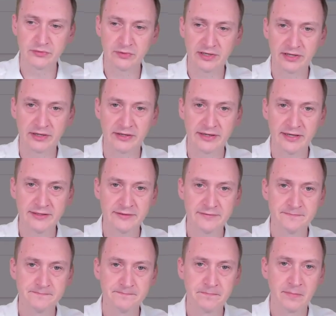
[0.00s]
click on that.
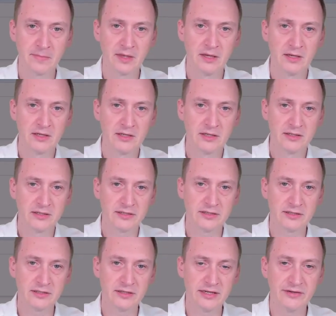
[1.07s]

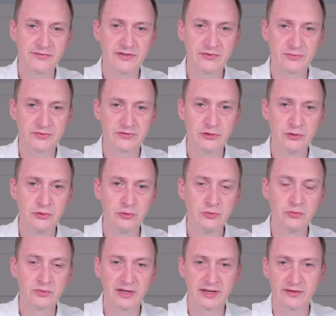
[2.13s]
If this was a
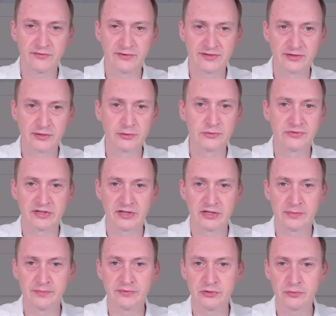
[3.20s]
new like physical
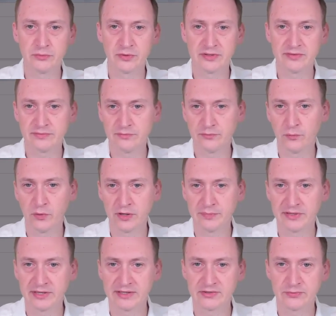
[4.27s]
setup, you would want to
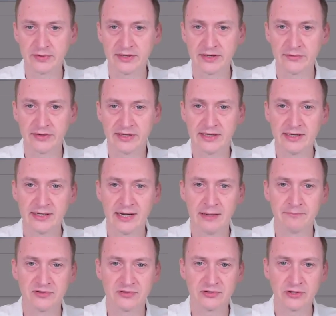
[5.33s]
pick this one down here.
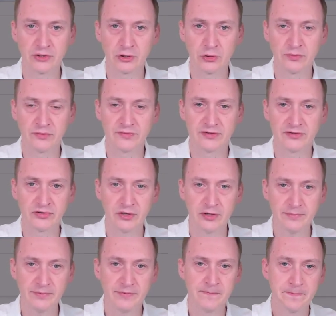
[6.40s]
I'm just going to go with the
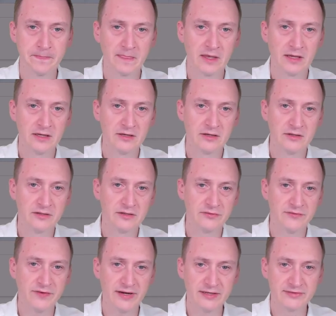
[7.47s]
top.
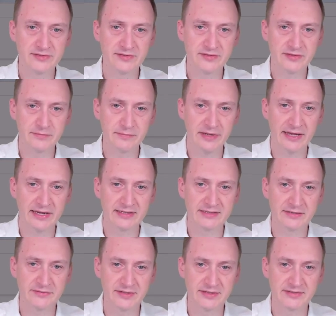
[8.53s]
File system,
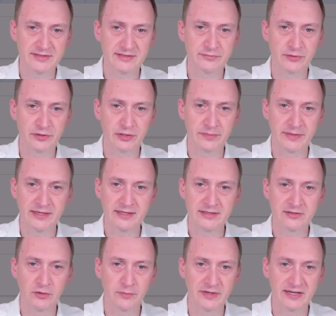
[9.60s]
XFS is recommended,
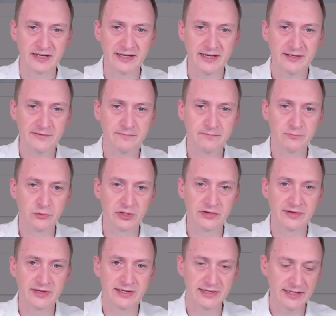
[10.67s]
so I'll pick that. We'll give
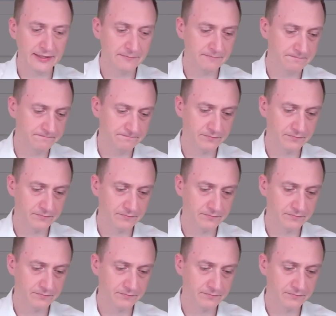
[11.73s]
it a name,